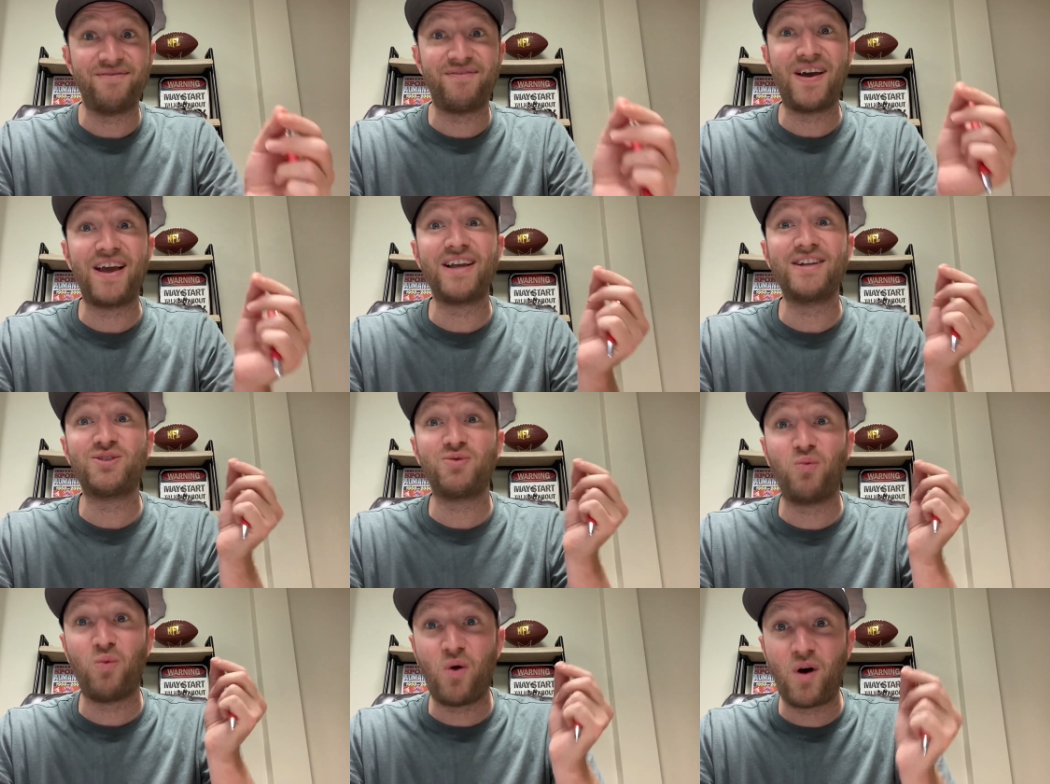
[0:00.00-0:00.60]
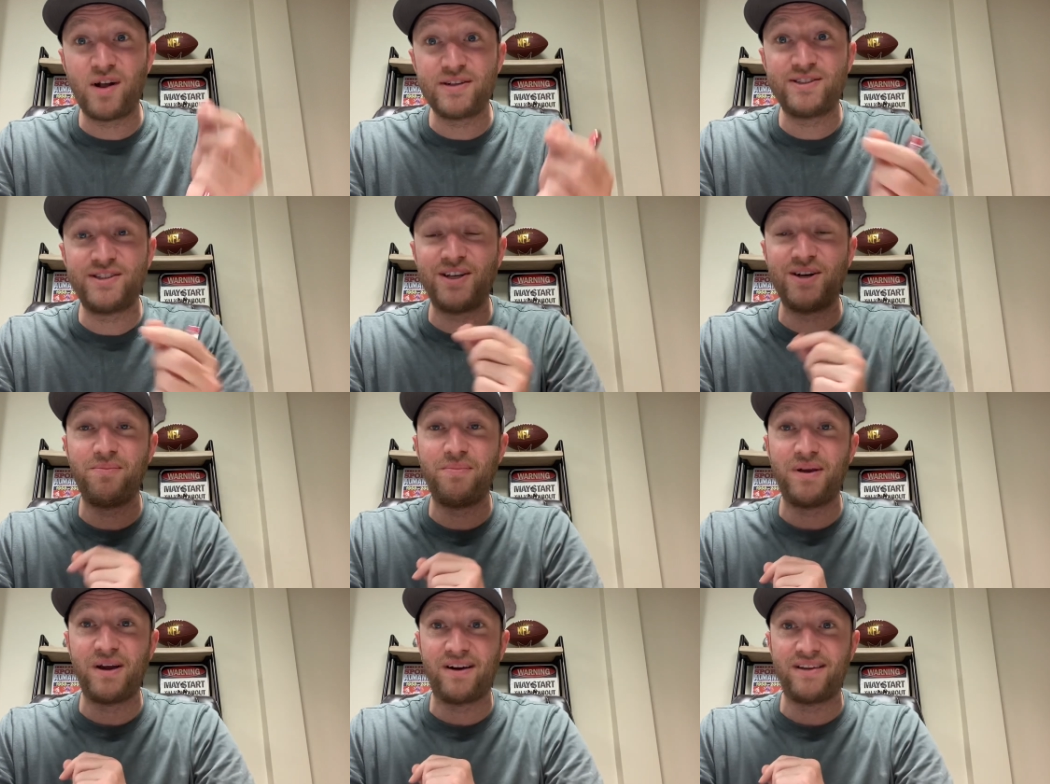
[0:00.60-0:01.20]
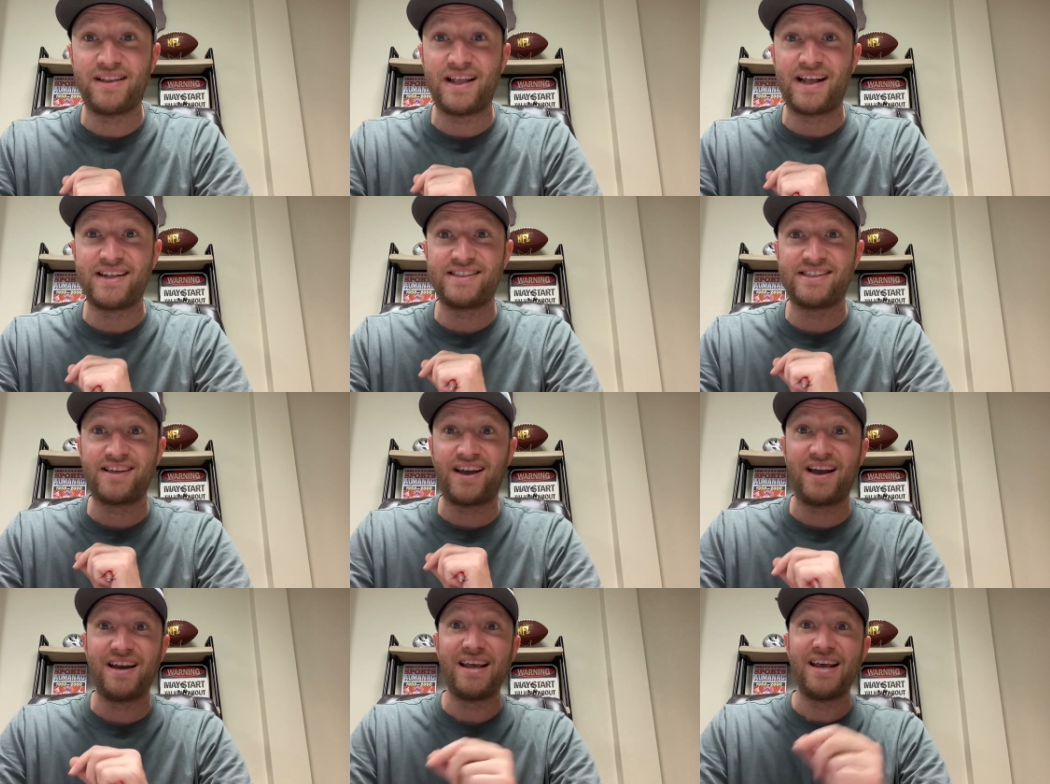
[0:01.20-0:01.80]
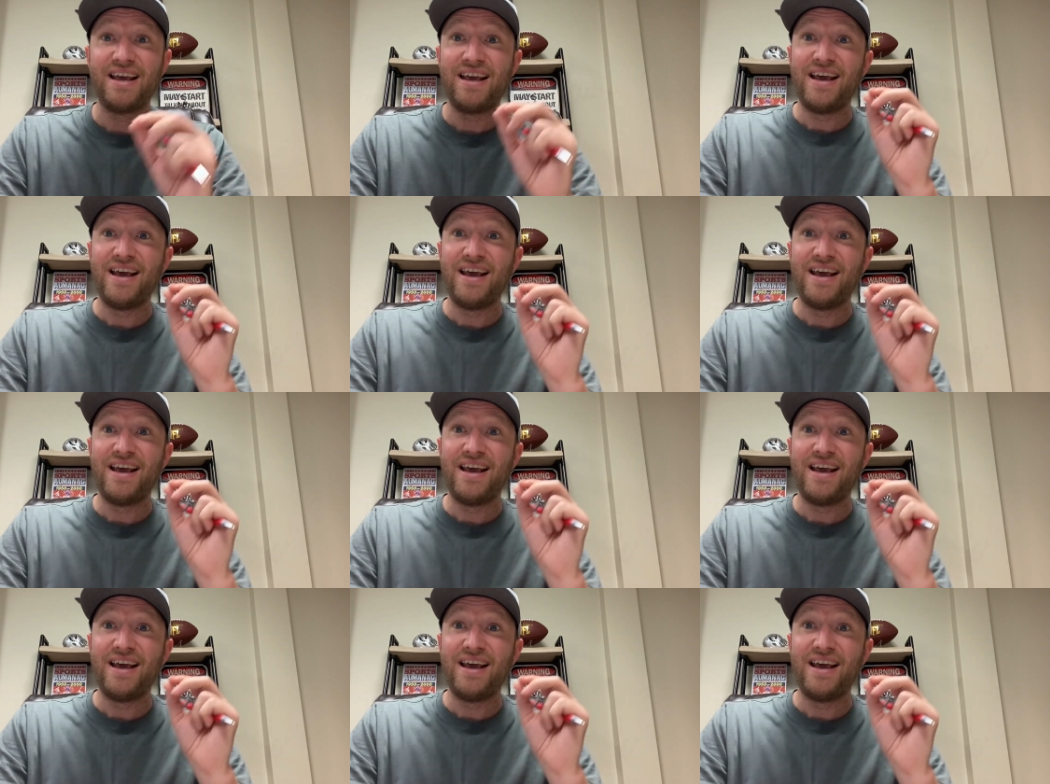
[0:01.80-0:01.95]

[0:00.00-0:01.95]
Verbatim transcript: Vegas wants you to be on that side.